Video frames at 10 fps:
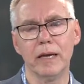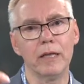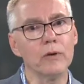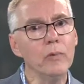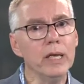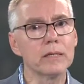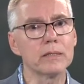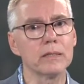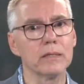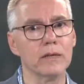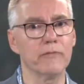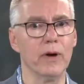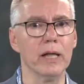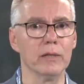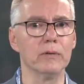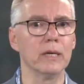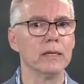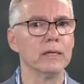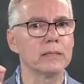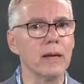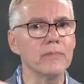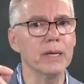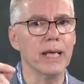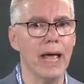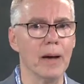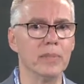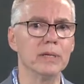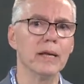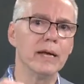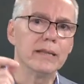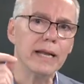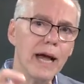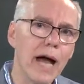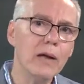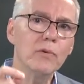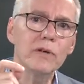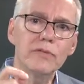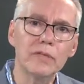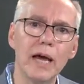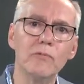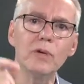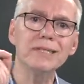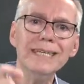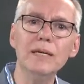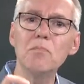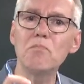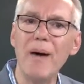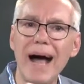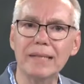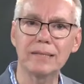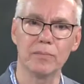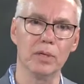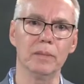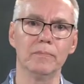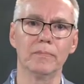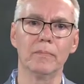and the weeks that followed, something happened that I would have said was impossible.